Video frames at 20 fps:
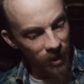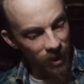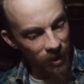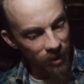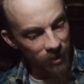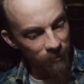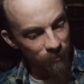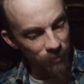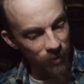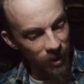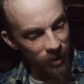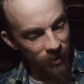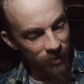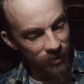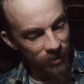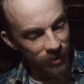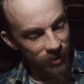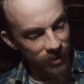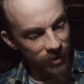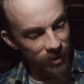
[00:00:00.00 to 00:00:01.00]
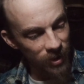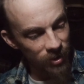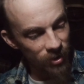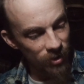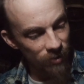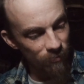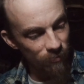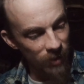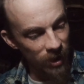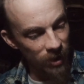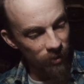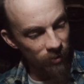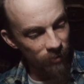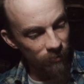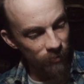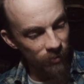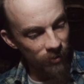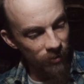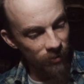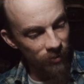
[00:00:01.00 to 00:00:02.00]
hadn't been in such a mellow
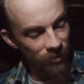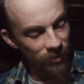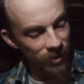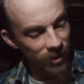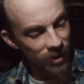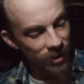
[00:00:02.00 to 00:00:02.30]
mood.